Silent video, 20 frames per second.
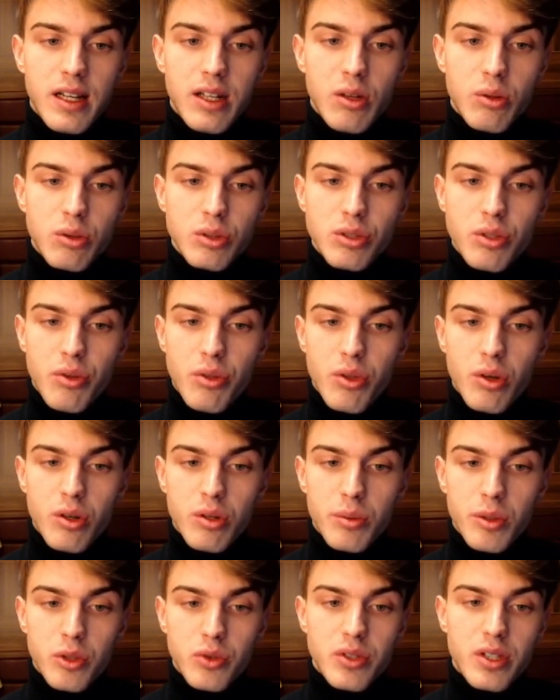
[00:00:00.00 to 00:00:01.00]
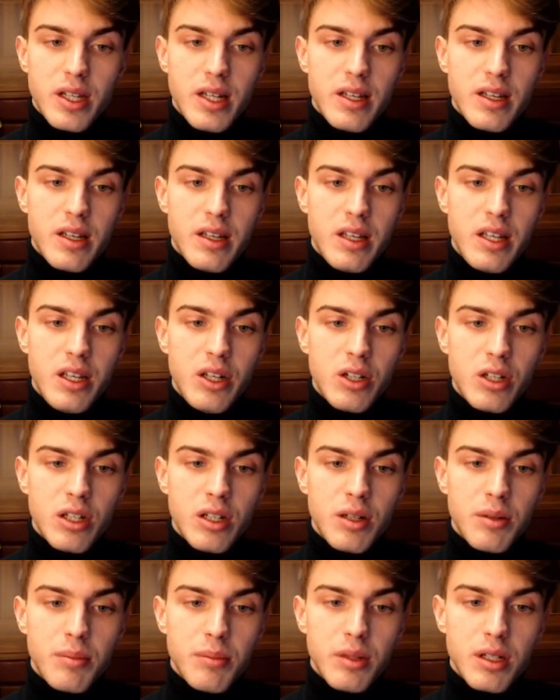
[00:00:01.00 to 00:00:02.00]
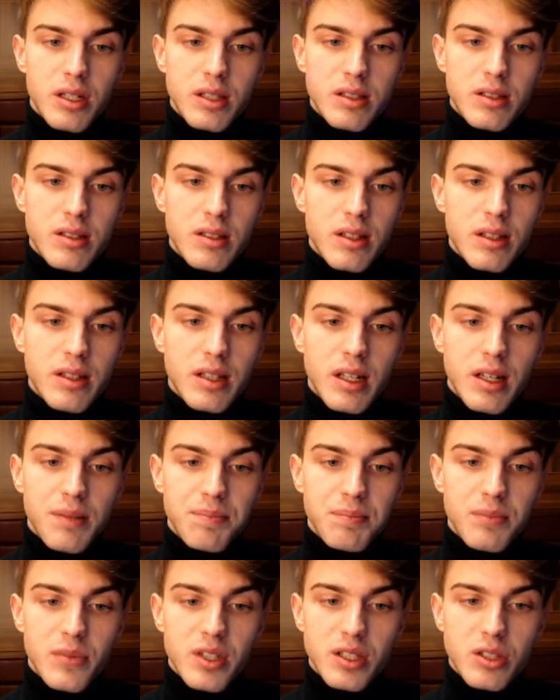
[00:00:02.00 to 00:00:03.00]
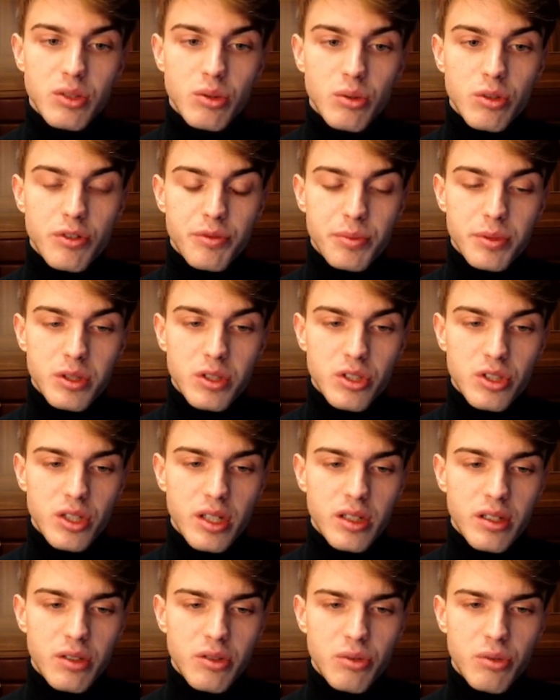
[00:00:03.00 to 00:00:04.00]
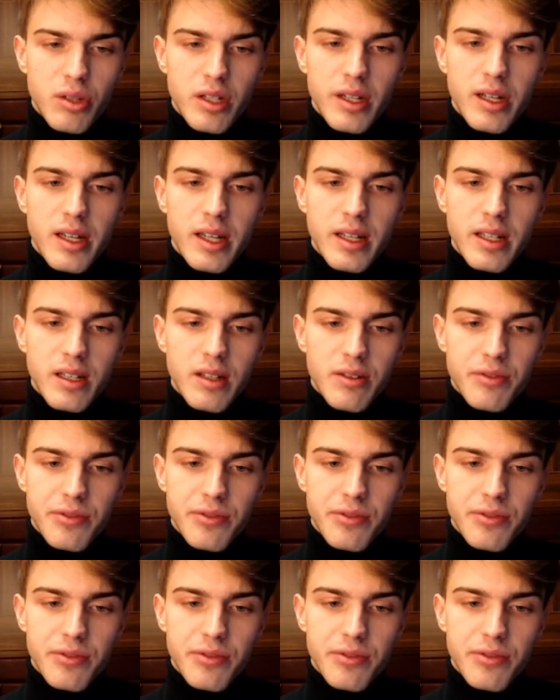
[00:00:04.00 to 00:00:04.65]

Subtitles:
I also thought about taking here, but yeah, this sort of position I didn't really like.